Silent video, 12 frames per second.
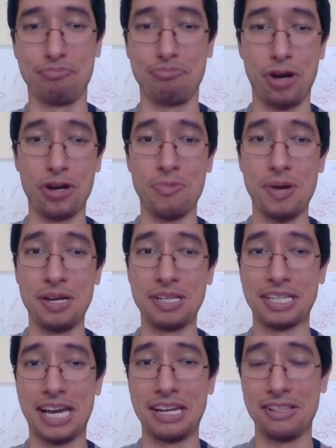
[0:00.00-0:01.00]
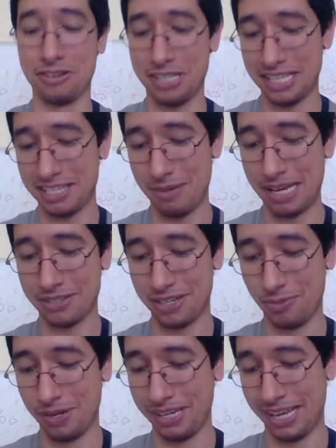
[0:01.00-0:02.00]
Pokemon just kind of looked at some ice
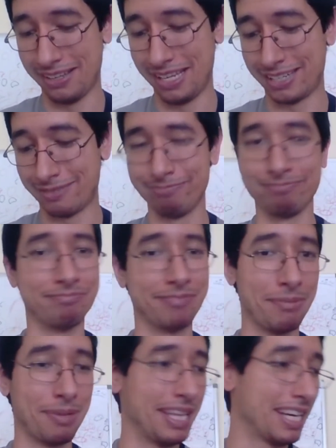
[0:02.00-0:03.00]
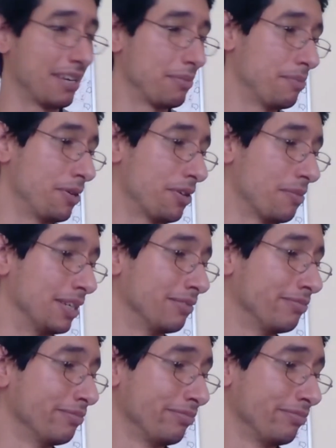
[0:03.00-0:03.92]
cream one day, like, hmm, I bet that could be a Pokemon.